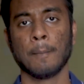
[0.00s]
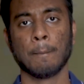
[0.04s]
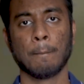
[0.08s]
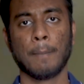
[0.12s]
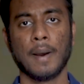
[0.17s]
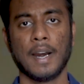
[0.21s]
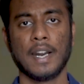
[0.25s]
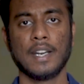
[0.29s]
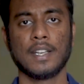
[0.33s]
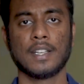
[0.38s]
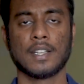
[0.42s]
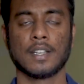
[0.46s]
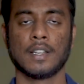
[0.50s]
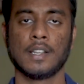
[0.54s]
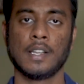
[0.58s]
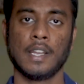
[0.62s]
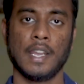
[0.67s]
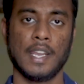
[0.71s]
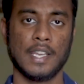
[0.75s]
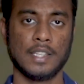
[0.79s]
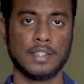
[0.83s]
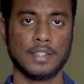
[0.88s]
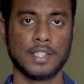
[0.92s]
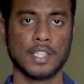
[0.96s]
But
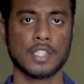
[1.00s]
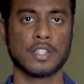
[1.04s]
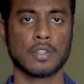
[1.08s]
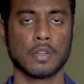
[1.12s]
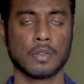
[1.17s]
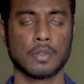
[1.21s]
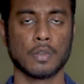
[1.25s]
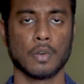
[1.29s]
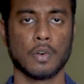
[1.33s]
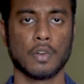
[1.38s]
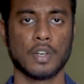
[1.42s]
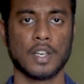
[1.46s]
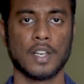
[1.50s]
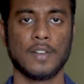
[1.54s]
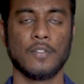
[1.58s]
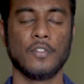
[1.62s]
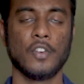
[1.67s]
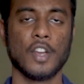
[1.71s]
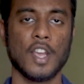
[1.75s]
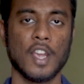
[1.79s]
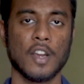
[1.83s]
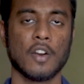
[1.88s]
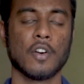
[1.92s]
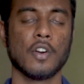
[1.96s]
in this tutorial
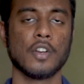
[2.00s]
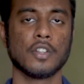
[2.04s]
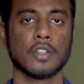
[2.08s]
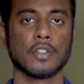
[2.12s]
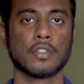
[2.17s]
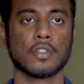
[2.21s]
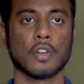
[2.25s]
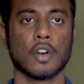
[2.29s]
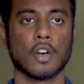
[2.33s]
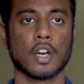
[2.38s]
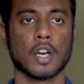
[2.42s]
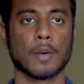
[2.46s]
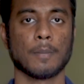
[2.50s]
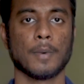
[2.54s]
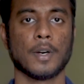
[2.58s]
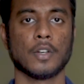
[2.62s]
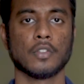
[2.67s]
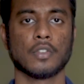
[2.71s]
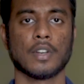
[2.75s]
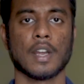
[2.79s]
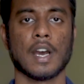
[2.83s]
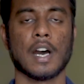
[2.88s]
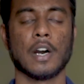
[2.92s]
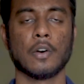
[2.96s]
we are going to talk
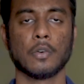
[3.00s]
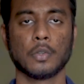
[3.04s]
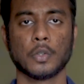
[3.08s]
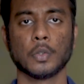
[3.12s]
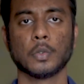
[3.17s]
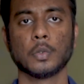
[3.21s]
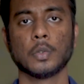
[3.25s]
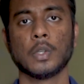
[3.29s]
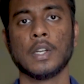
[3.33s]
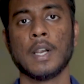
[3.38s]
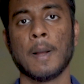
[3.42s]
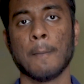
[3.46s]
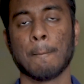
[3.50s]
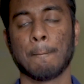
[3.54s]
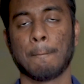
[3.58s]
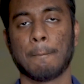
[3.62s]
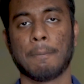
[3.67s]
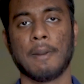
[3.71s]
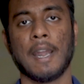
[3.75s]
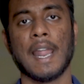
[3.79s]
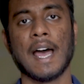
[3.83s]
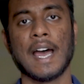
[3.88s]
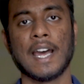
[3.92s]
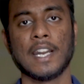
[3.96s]
about how to
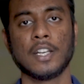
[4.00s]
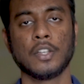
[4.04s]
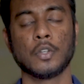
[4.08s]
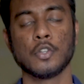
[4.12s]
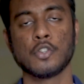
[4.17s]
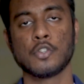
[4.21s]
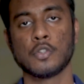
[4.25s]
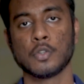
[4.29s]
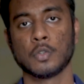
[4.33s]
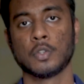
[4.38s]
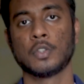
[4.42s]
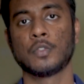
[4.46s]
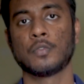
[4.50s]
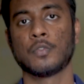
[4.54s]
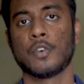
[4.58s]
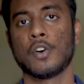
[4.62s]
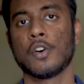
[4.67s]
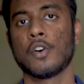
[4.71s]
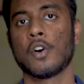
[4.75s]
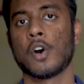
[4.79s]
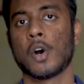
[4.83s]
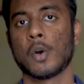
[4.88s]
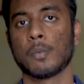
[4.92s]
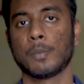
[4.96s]
plan to shoot
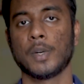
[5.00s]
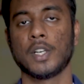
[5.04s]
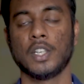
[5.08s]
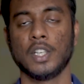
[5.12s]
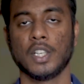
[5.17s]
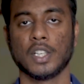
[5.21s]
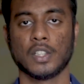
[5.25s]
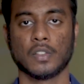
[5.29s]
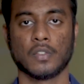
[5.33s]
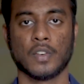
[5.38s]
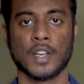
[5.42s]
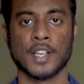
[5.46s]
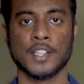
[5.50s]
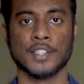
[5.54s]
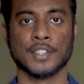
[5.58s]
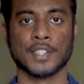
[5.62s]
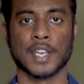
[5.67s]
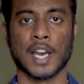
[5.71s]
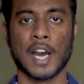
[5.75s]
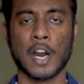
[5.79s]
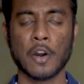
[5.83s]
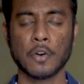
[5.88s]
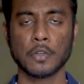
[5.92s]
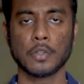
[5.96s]
for Comet Neowise,
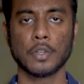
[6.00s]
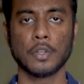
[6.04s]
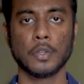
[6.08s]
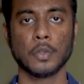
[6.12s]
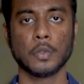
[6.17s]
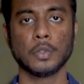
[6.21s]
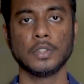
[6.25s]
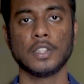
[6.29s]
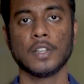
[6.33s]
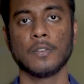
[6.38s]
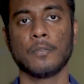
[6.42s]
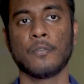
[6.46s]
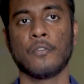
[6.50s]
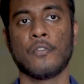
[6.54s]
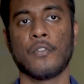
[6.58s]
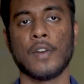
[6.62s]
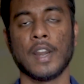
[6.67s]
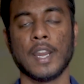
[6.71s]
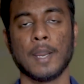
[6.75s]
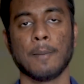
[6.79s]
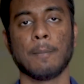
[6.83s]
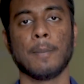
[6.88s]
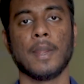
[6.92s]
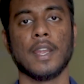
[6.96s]
how to do the
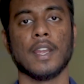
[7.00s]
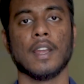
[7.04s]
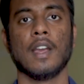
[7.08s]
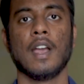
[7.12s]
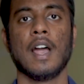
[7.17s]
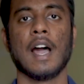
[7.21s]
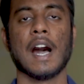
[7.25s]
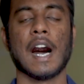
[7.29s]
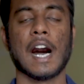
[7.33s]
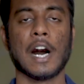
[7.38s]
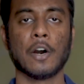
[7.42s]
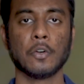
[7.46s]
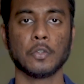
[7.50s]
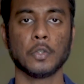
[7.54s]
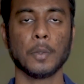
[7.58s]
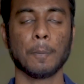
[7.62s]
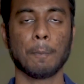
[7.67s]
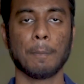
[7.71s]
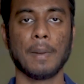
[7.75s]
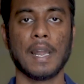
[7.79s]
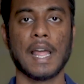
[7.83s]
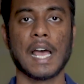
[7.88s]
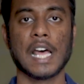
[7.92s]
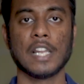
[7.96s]
framing, how to
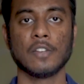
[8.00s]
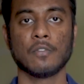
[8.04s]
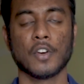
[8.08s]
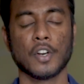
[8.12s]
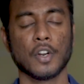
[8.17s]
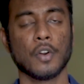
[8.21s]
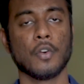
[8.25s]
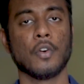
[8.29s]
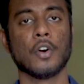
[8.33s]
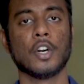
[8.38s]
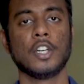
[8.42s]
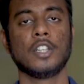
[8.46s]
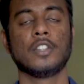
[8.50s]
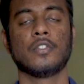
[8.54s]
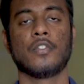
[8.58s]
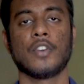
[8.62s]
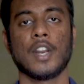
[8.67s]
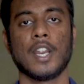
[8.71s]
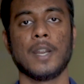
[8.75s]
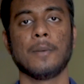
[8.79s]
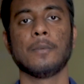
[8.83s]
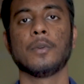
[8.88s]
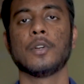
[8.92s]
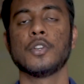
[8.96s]
plan for a good
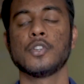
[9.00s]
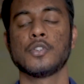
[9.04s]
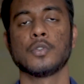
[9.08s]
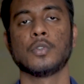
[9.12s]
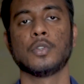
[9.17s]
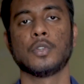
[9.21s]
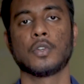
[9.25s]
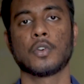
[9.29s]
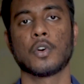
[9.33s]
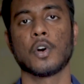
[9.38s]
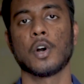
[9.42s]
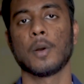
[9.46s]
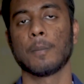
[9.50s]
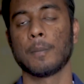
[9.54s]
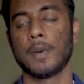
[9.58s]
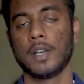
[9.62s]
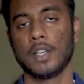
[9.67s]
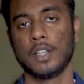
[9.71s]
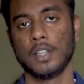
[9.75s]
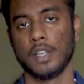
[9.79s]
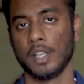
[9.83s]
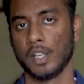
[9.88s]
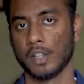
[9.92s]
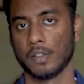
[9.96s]
frame to shoot
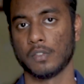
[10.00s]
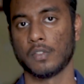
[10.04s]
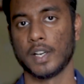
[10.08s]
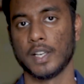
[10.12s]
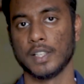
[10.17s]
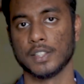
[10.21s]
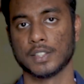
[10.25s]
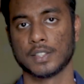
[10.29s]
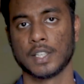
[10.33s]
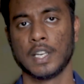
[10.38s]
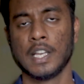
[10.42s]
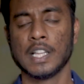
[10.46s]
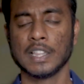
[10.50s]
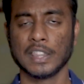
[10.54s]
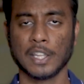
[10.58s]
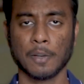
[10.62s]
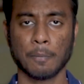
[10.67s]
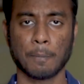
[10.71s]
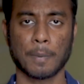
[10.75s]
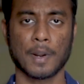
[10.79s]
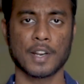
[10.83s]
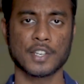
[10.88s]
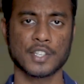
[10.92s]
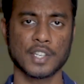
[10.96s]
Comet Neowise.
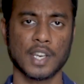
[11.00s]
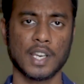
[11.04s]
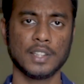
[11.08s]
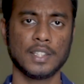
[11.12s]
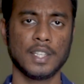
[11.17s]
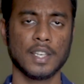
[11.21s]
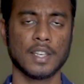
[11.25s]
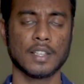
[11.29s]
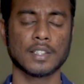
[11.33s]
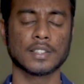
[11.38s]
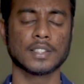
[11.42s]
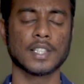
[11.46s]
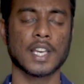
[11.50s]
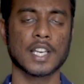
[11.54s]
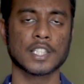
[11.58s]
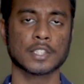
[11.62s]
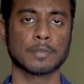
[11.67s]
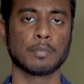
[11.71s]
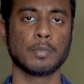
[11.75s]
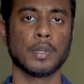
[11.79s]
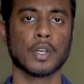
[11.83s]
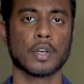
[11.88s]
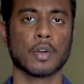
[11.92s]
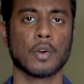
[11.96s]
Now Prashant here has
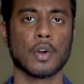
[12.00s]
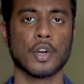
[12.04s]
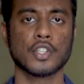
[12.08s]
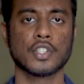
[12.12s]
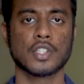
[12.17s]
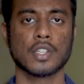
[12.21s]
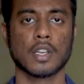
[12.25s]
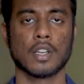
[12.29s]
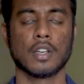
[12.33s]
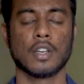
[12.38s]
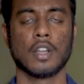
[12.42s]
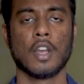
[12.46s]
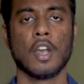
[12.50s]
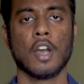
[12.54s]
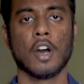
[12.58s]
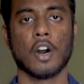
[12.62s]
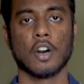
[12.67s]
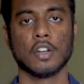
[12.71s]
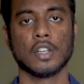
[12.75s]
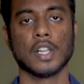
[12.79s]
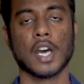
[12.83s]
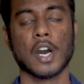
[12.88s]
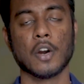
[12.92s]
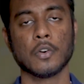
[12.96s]
asked me a question
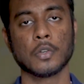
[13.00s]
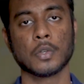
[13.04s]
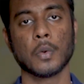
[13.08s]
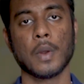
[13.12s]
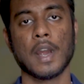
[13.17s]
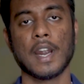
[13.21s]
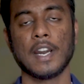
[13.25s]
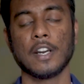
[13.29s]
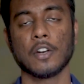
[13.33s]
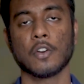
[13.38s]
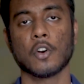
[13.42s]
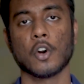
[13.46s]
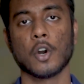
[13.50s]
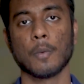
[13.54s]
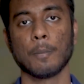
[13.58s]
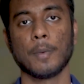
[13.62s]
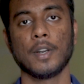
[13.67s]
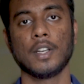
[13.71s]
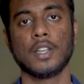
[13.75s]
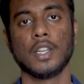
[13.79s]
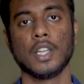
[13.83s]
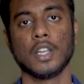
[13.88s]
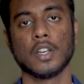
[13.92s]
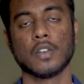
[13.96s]
on how to add
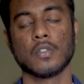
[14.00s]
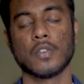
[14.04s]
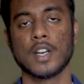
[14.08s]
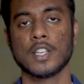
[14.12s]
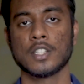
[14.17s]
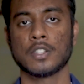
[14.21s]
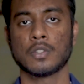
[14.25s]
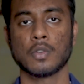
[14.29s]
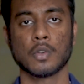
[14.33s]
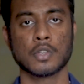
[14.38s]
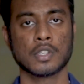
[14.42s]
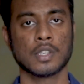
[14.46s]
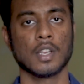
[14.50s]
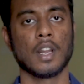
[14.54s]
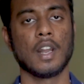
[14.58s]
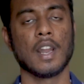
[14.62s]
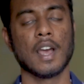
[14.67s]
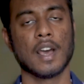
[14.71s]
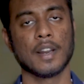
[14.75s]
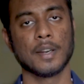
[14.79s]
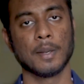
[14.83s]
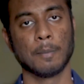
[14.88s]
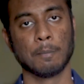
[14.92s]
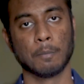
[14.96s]
Comet Neowise to
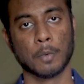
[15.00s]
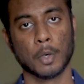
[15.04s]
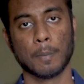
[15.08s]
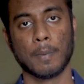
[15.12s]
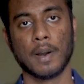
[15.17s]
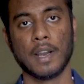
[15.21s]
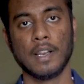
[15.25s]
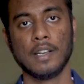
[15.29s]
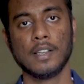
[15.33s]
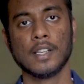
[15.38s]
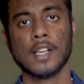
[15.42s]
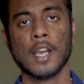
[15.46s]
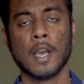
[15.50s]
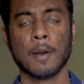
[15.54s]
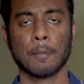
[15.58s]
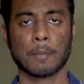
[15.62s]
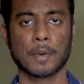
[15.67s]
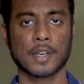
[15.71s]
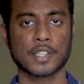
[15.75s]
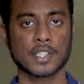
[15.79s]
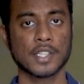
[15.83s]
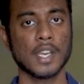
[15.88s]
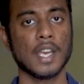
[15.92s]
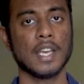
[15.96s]
Stellarium Mobile.
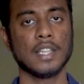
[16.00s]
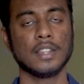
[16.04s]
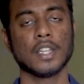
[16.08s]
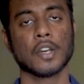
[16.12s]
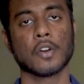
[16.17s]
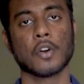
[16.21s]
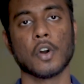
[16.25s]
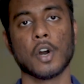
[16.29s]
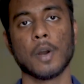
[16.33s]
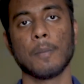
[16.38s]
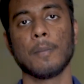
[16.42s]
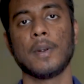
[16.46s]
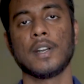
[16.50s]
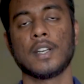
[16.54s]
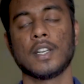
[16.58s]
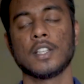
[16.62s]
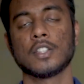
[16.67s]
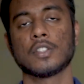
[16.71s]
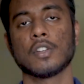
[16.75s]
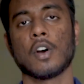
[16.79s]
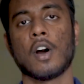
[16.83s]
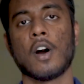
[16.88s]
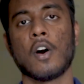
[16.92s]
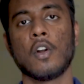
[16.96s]
Prashant, the Comet
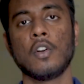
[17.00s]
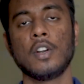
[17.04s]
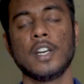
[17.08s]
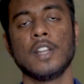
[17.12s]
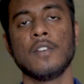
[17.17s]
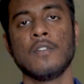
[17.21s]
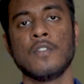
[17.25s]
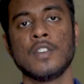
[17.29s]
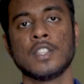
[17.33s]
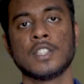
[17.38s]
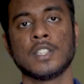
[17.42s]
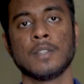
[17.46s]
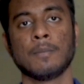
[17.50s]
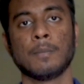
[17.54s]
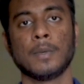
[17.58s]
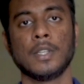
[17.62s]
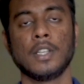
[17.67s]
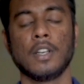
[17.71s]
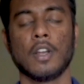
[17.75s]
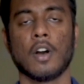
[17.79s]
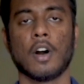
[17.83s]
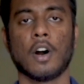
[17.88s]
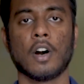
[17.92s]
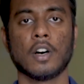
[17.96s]
is already visible
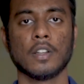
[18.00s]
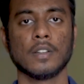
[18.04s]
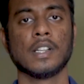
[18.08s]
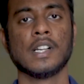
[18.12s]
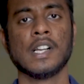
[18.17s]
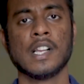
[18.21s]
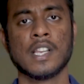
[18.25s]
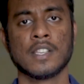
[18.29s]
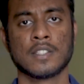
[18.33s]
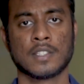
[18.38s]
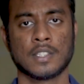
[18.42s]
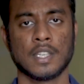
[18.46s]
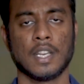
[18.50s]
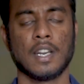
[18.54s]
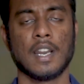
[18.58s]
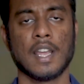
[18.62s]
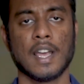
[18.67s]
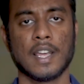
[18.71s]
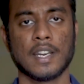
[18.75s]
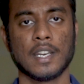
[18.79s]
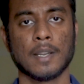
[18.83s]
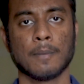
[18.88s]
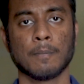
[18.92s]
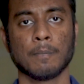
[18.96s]
on
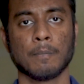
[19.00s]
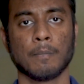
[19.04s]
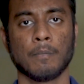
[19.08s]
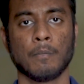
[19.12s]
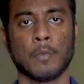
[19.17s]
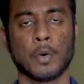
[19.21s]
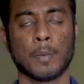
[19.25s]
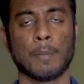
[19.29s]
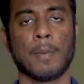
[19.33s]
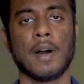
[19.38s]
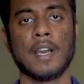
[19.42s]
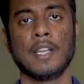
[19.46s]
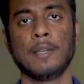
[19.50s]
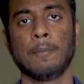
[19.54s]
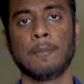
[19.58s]
Stellarium Mobile.